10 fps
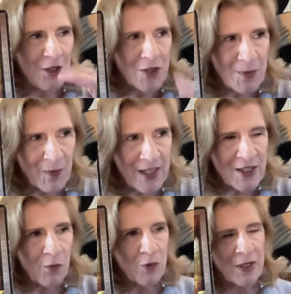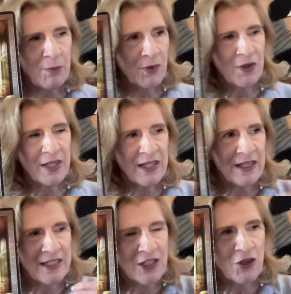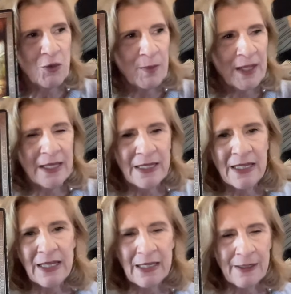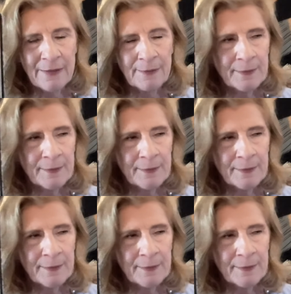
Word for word: Who's there's a rebirth here. There's a new beginning here.